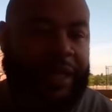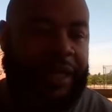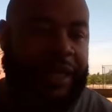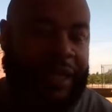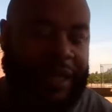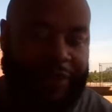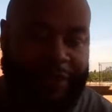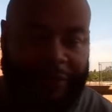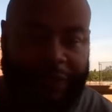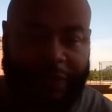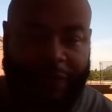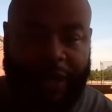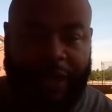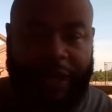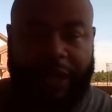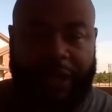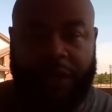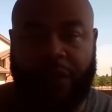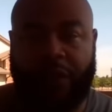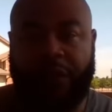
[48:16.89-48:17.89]
heaven or
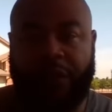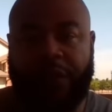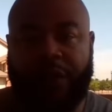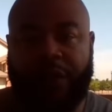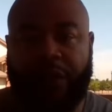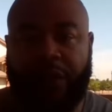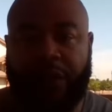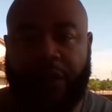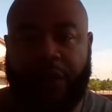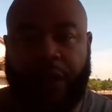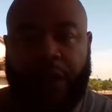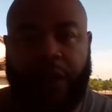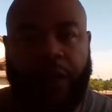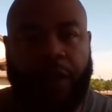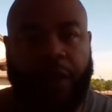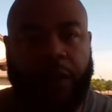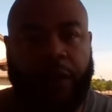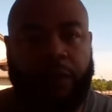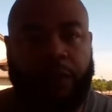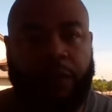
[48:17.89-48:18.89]
hell,
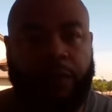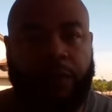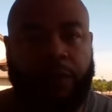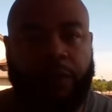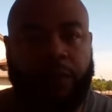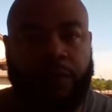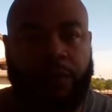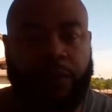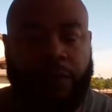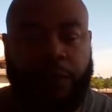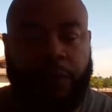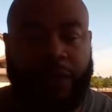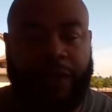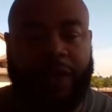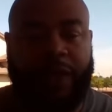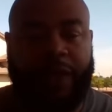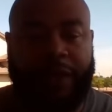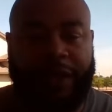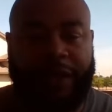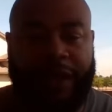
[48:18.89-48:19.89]
um, what
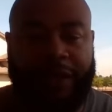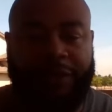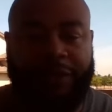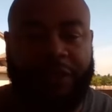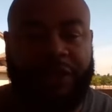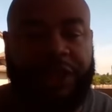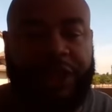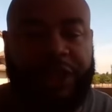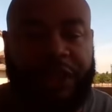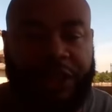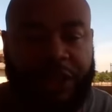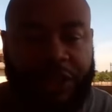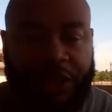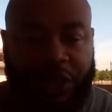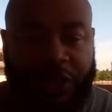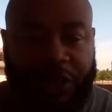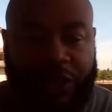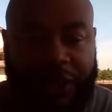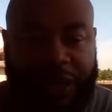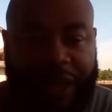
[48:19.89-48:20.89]
kind of conversation are
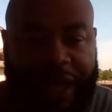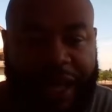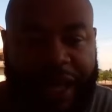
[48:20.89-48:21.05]
you going to